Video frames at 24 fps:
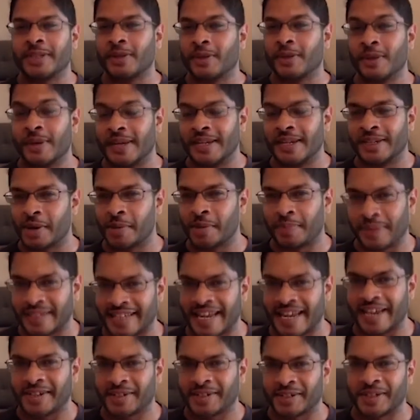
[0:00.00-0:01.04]
to
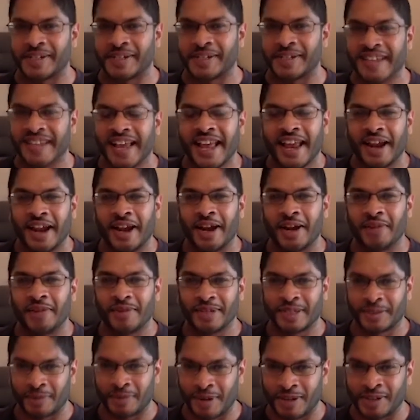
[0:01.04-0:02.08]
interpretation
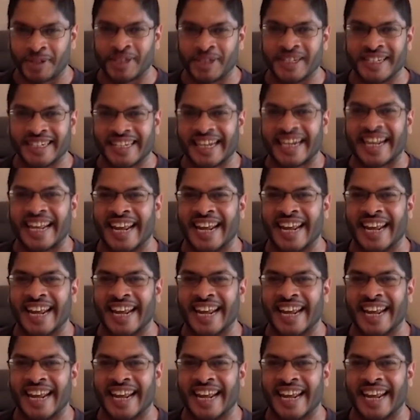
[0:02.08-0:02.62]
restrictions.